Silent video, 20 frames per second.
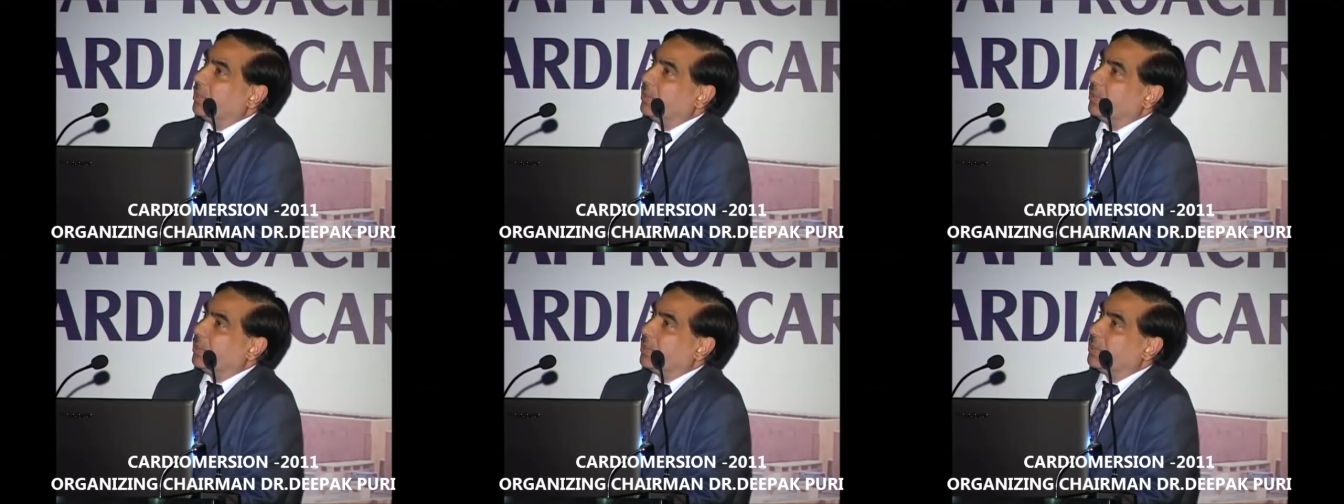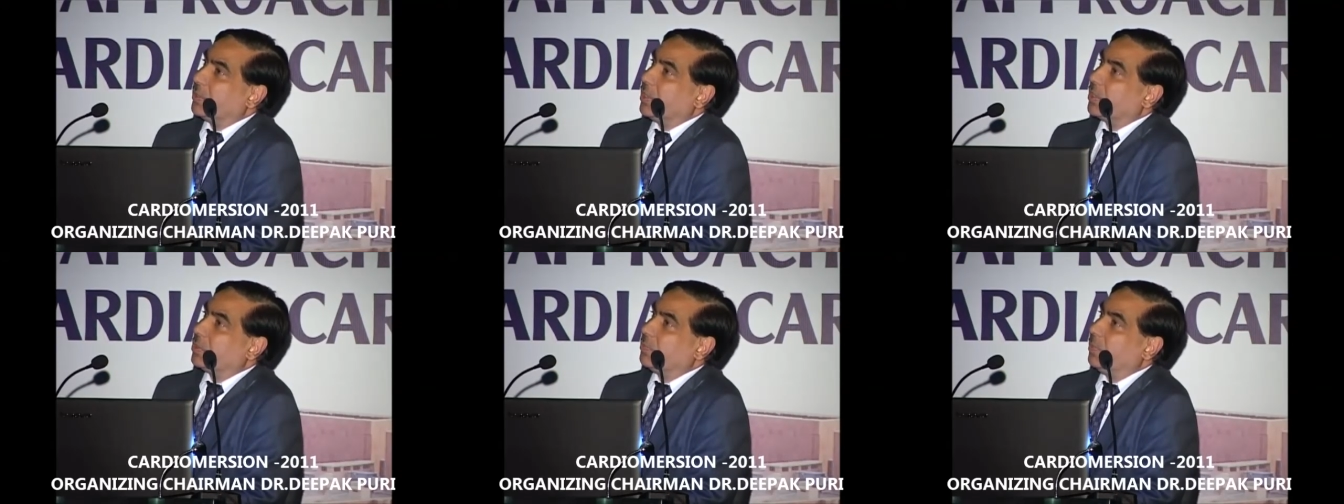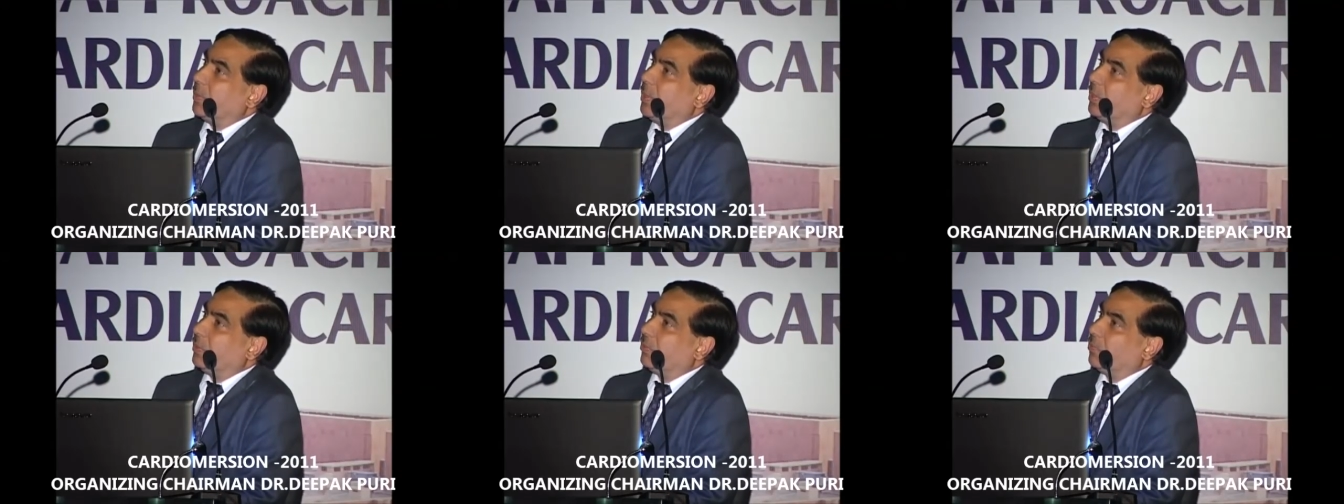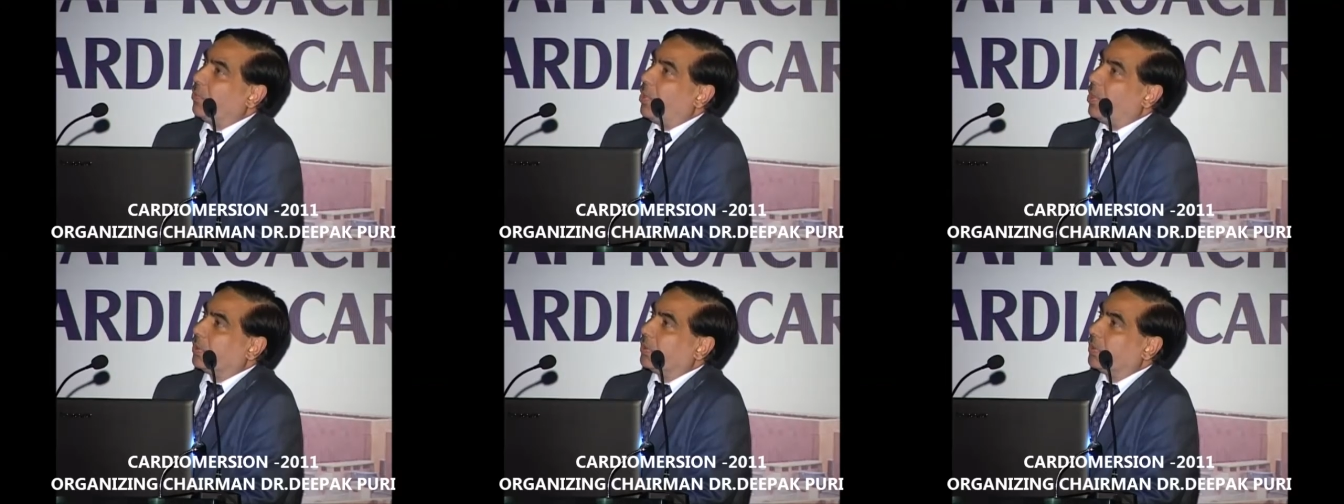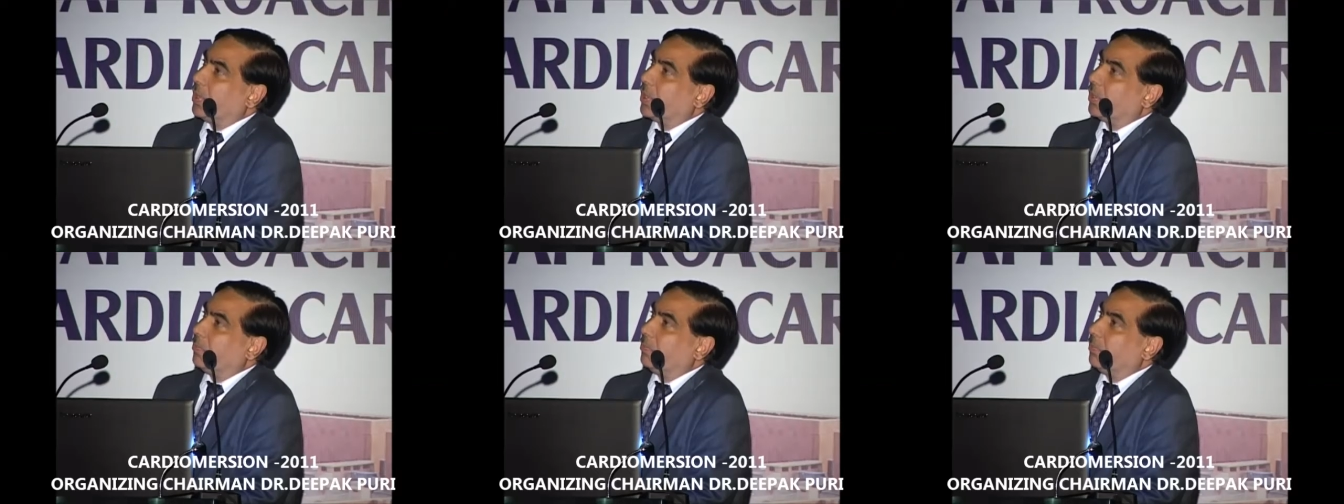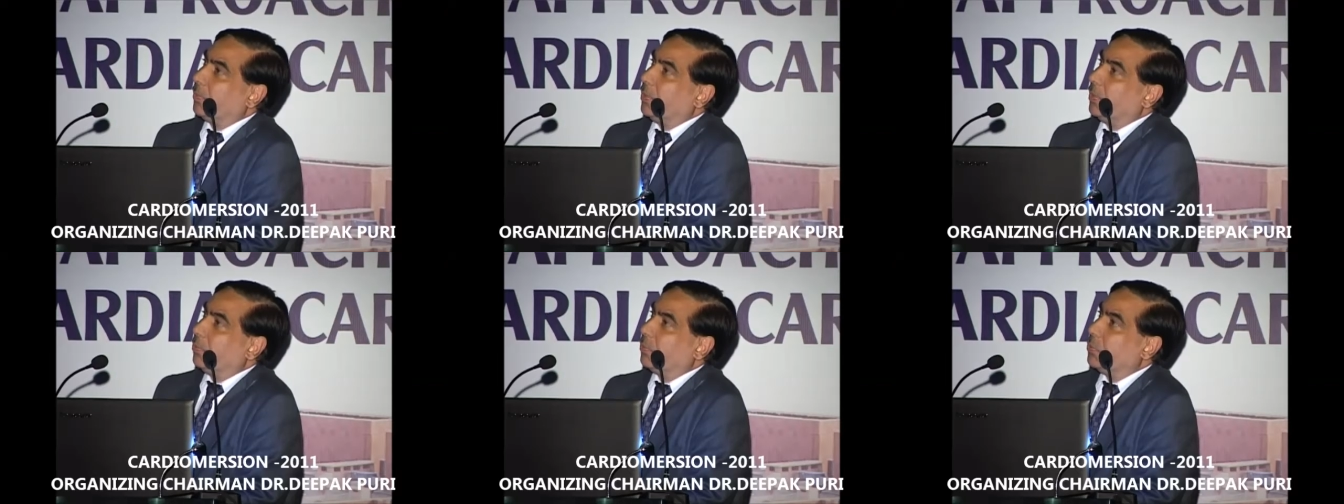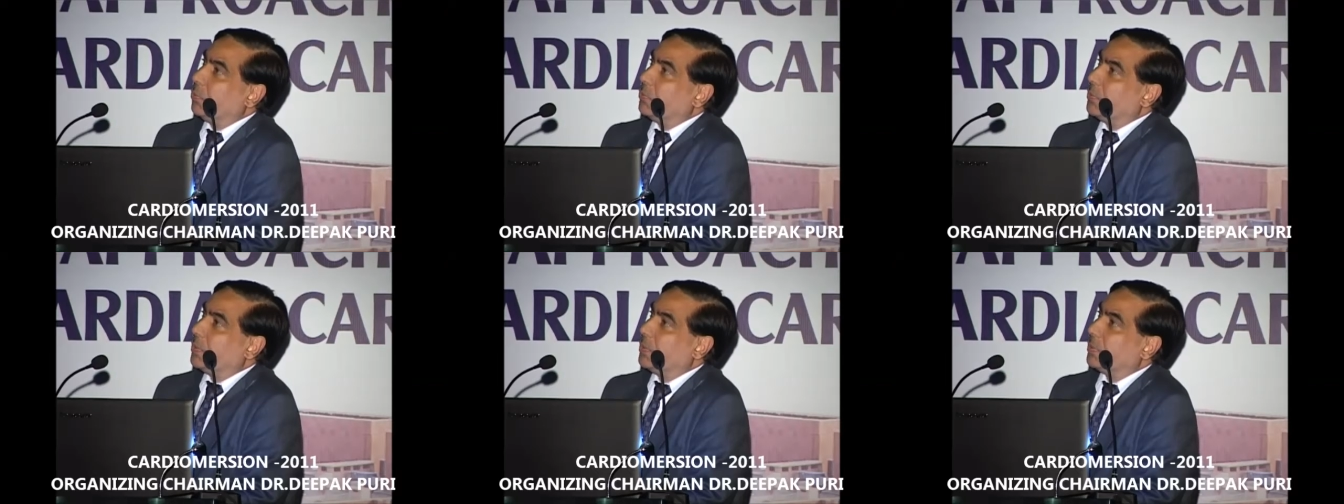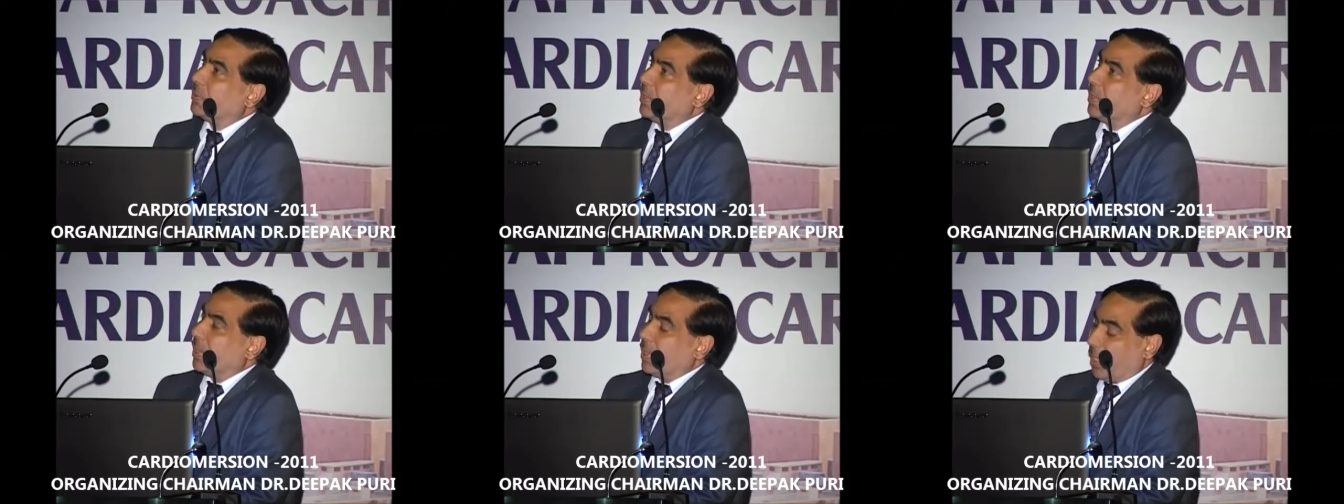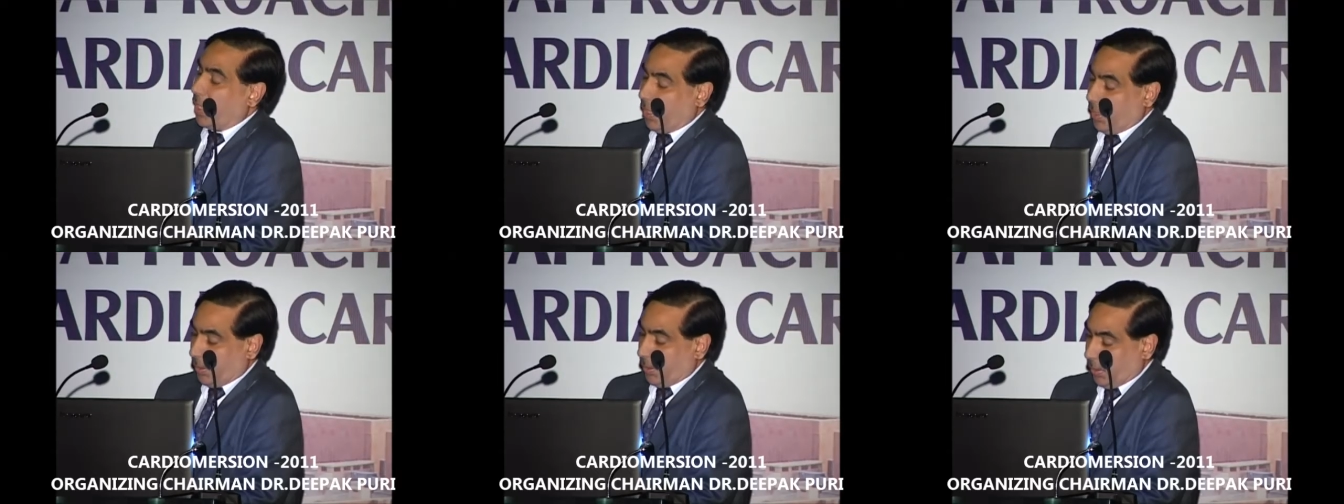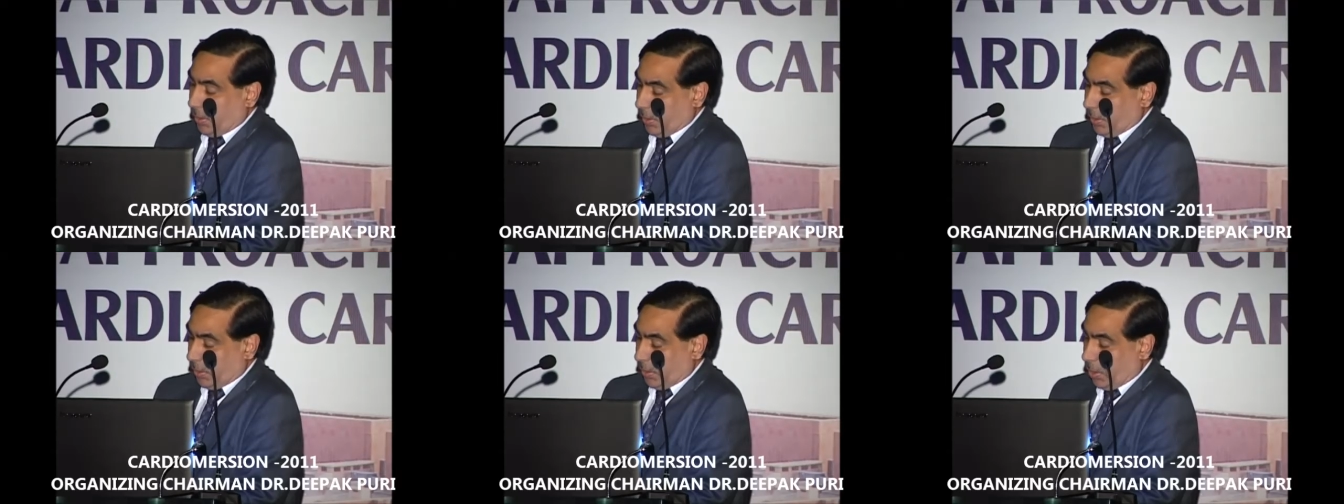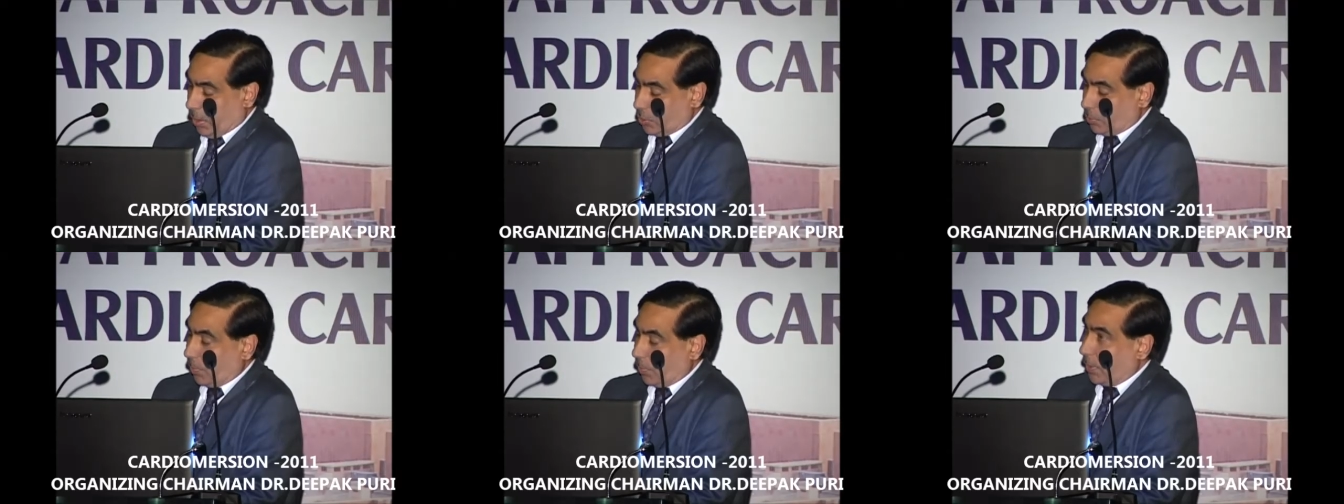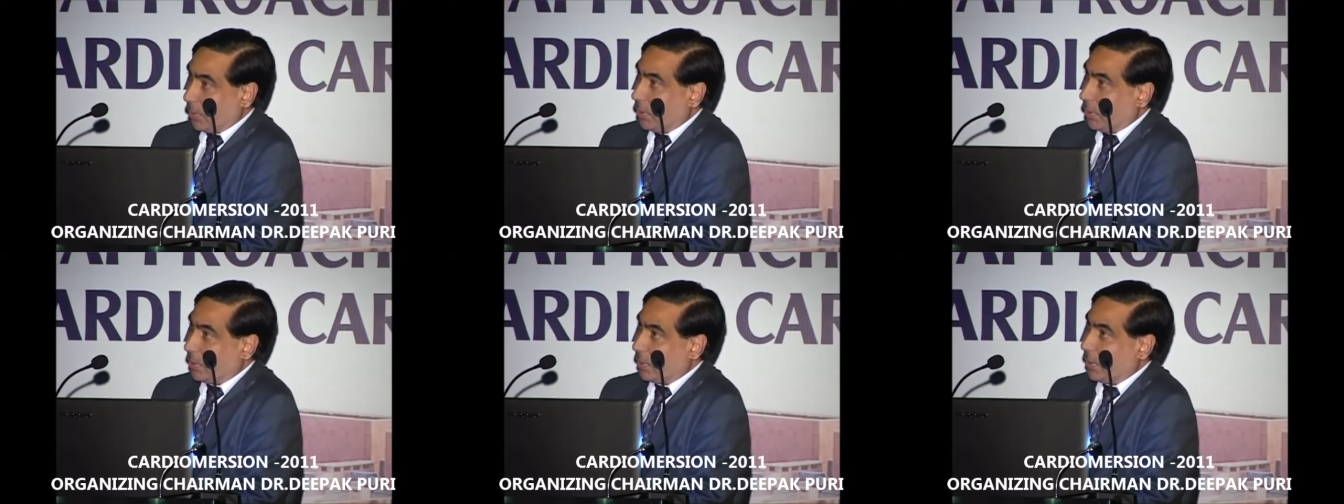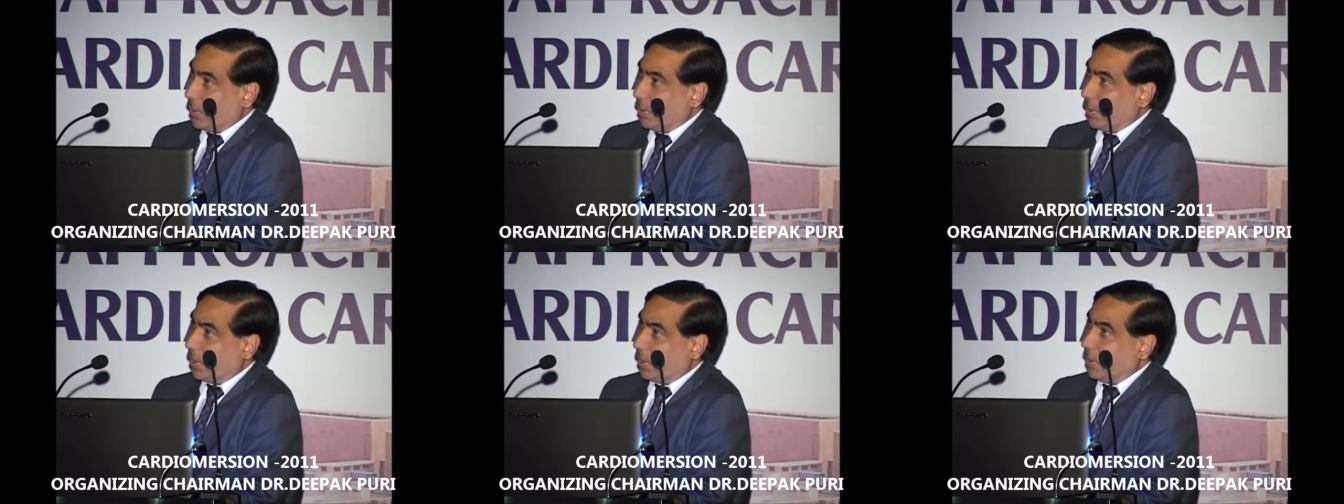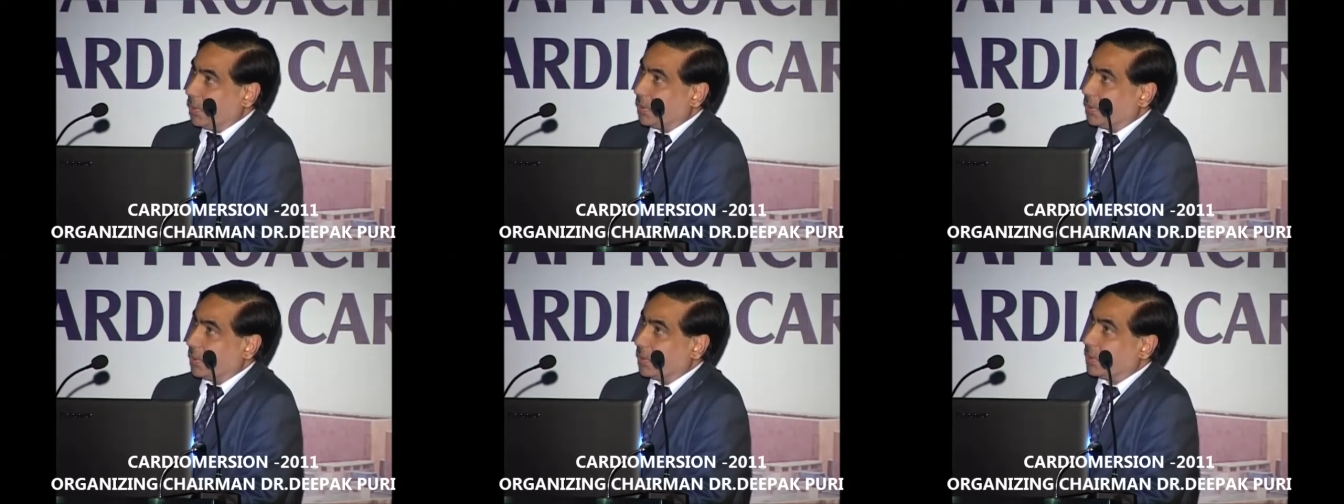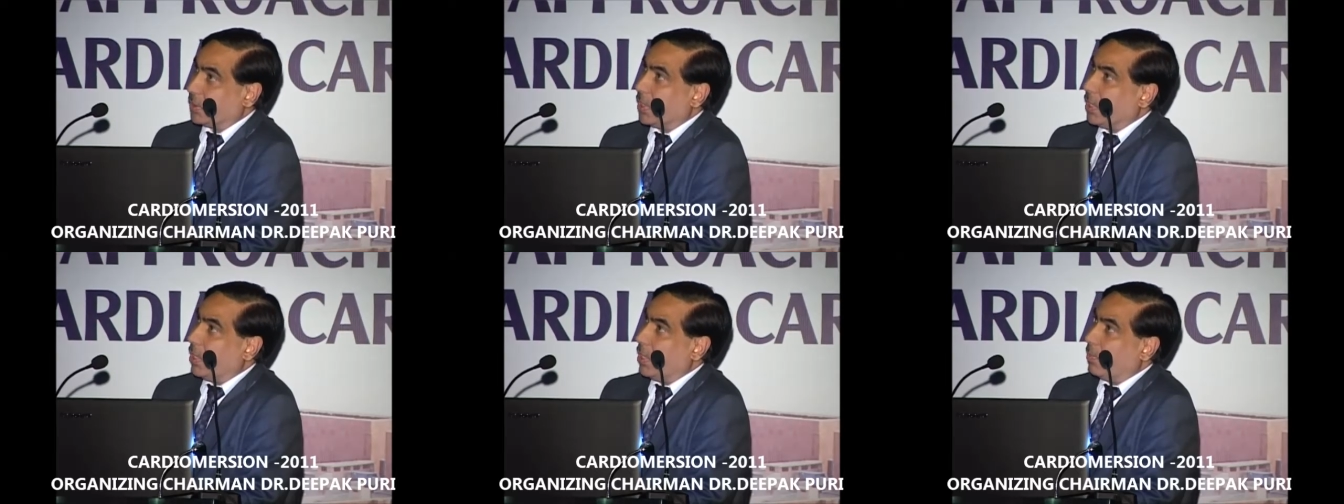the 6-minute walk time improves, and the hospitalization decreases.